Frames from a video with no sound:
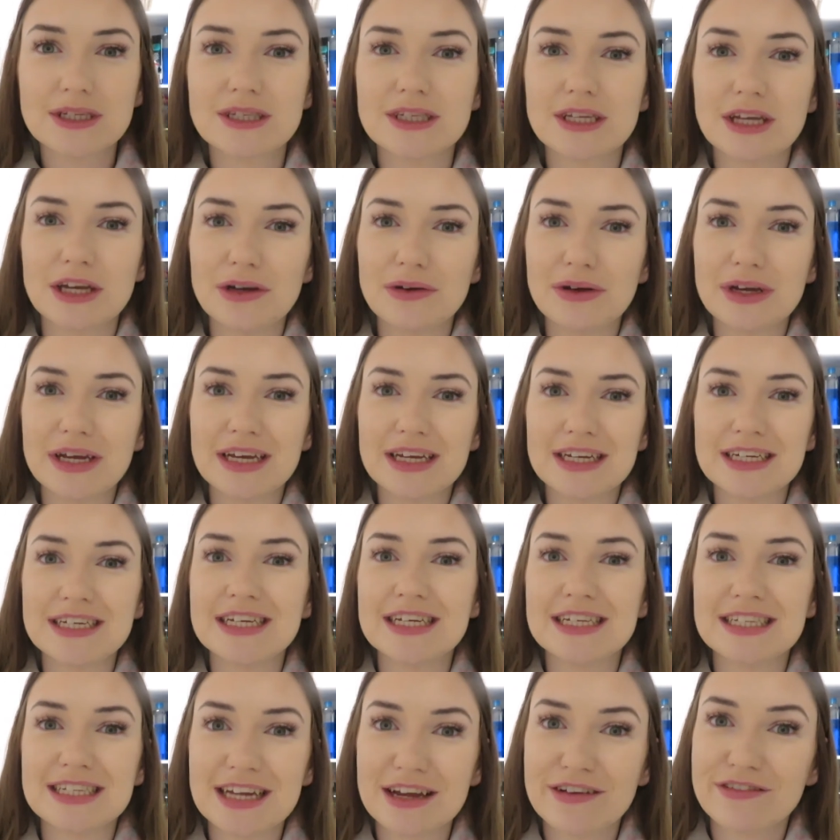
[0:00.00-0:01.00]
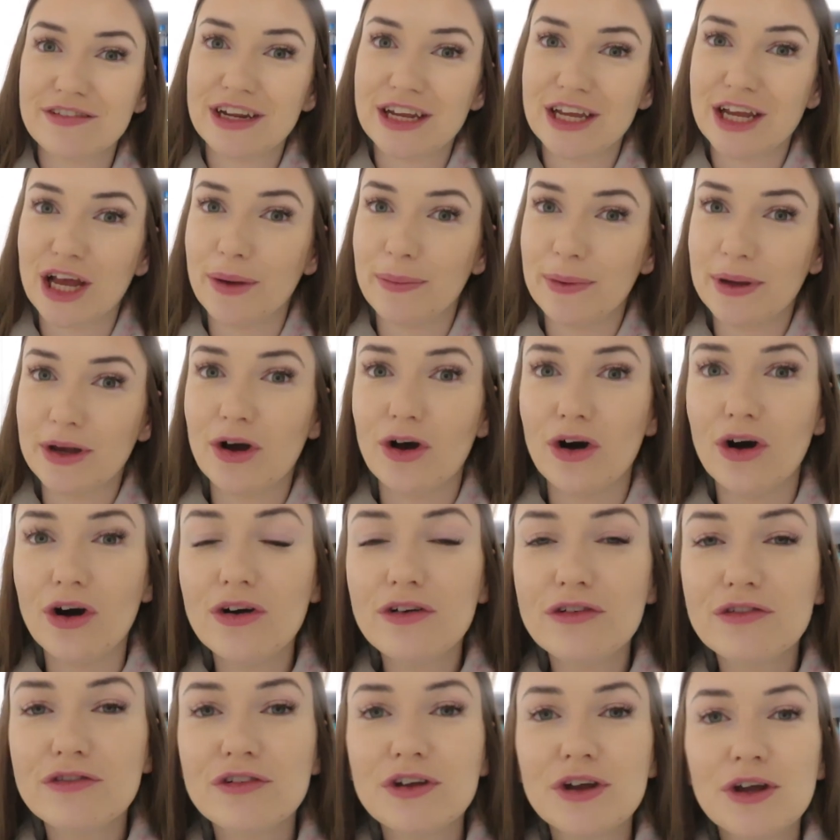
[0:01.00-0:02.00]
so it is definitely coming
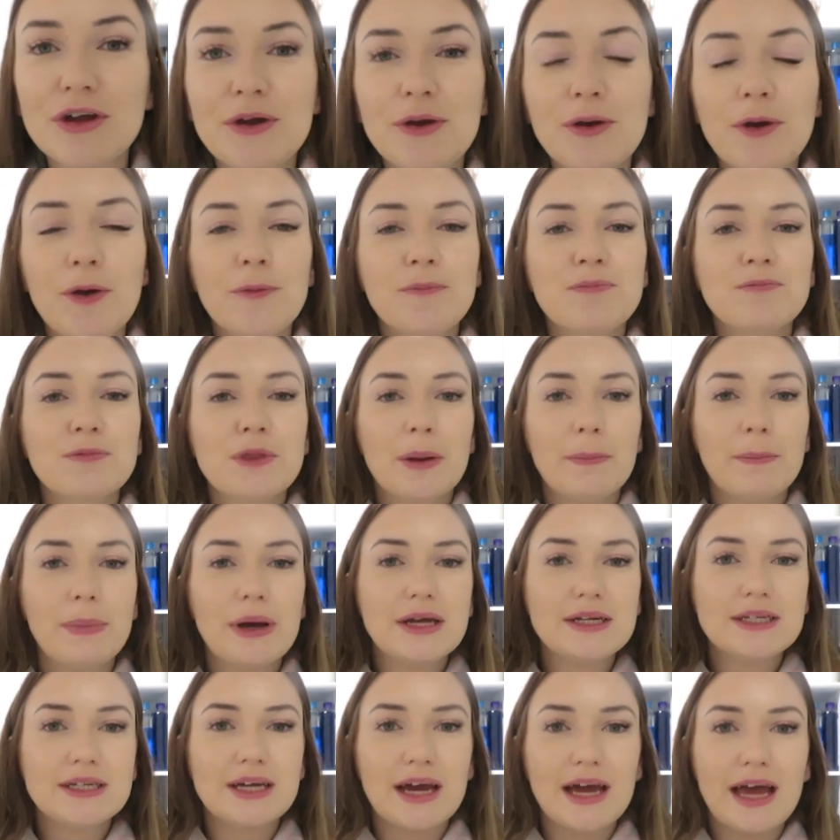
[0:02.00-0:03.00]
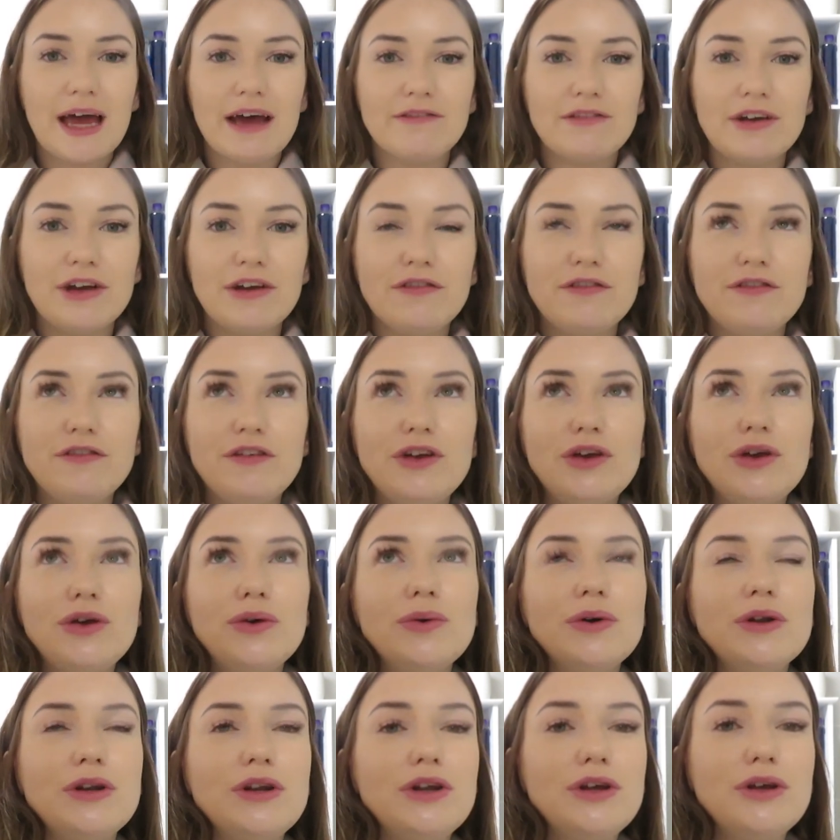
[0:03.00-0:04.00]
off. But I have a
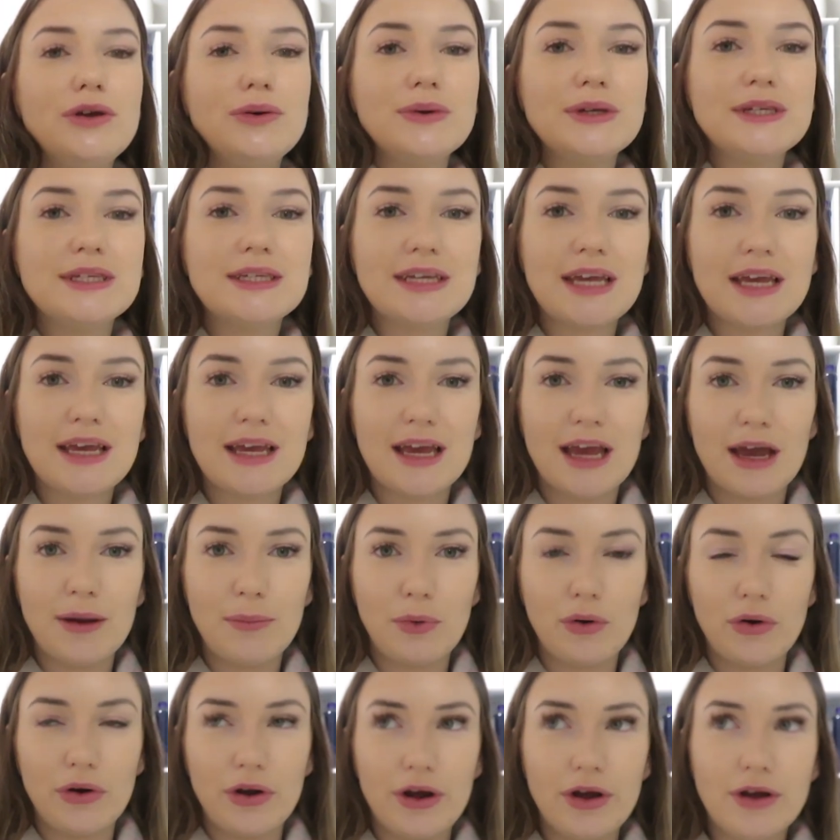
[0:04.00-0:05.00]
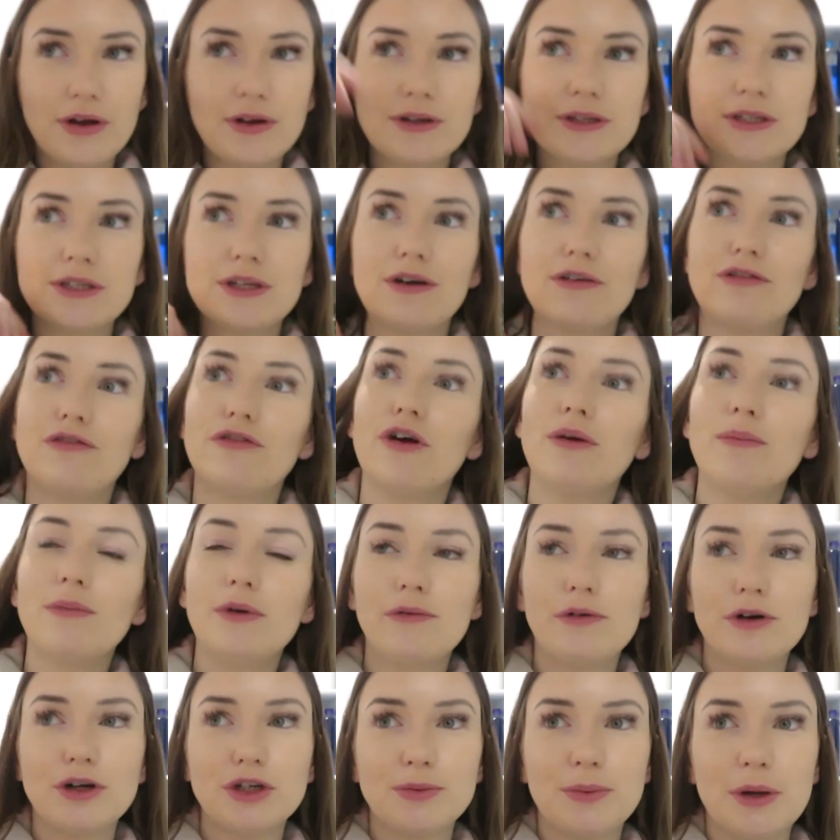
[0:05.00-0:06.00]
few new skincare products from La
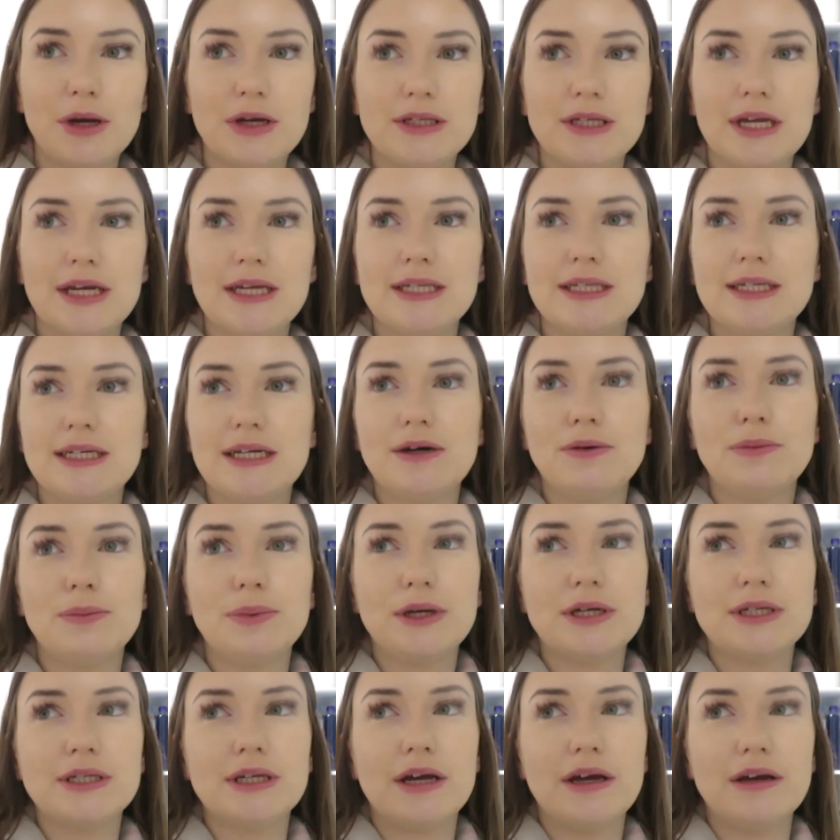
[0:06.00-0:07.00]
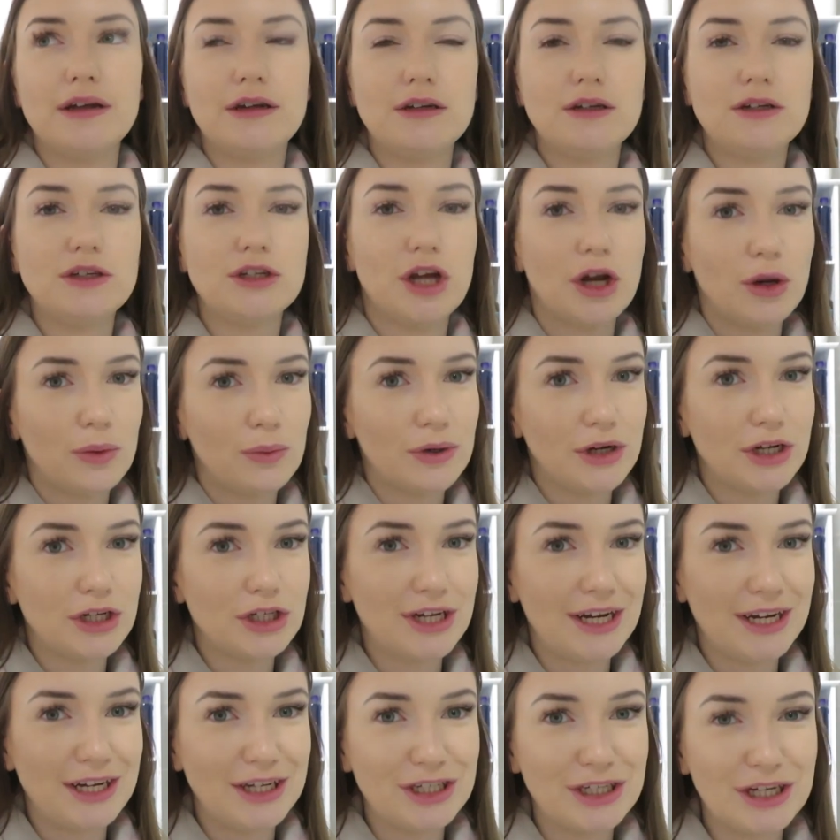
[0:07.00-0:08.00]
Roche Posay still, because I don't want to
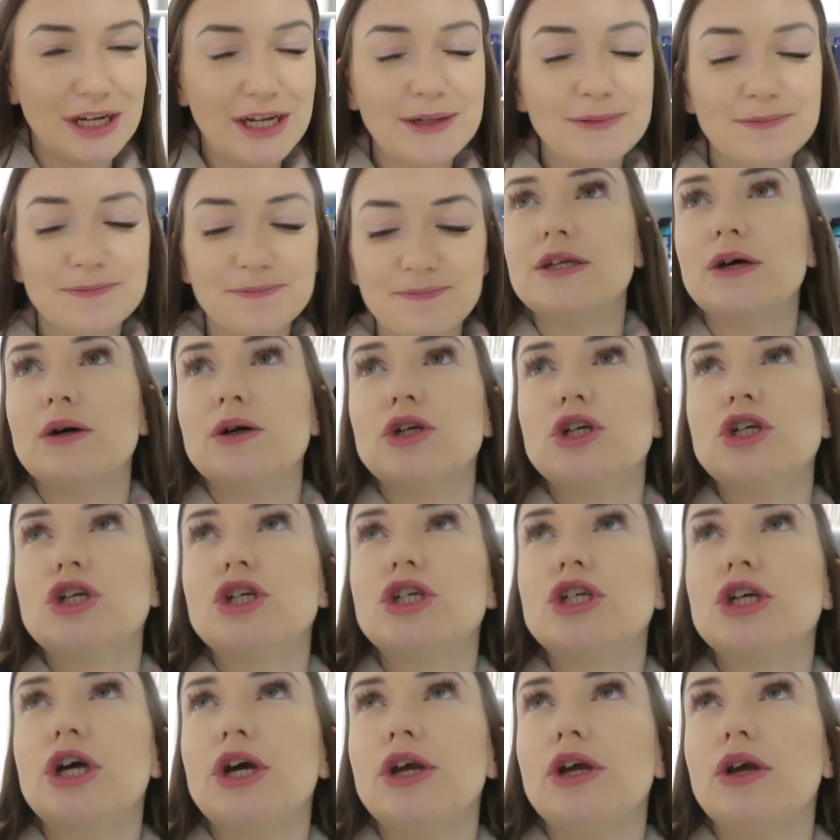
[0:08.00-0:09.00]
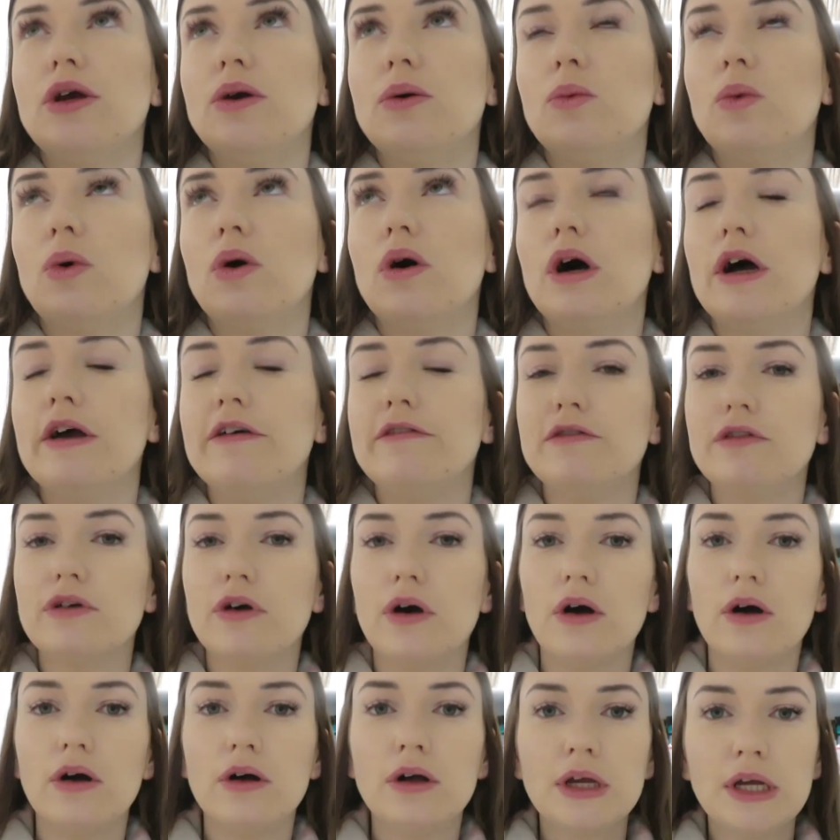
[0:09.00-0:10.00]
change it. So I'll just show you what I've
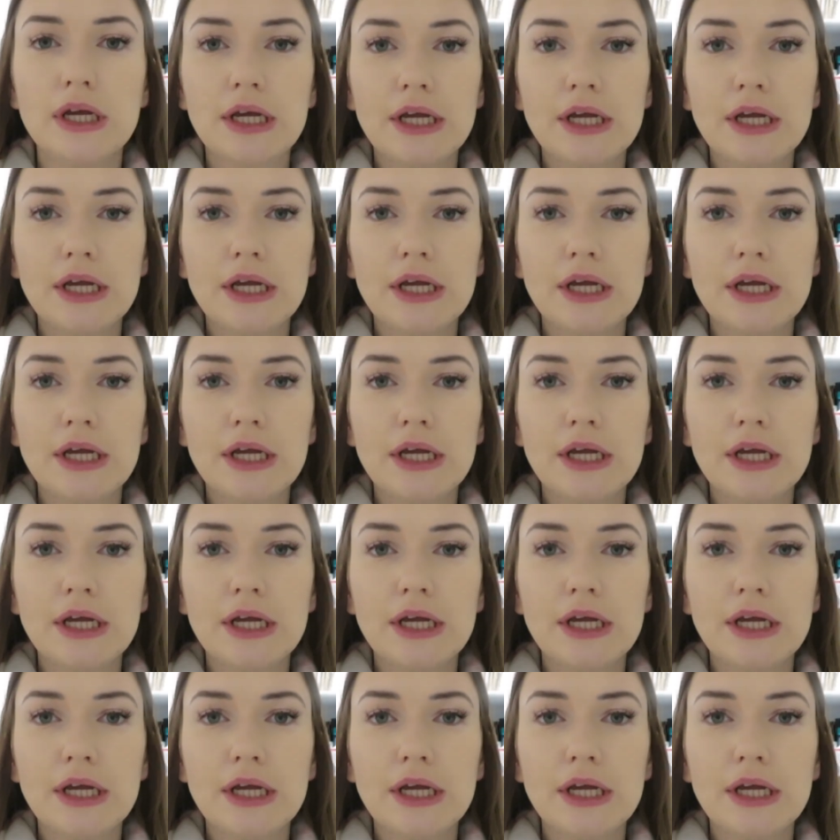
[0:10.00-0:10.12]
got.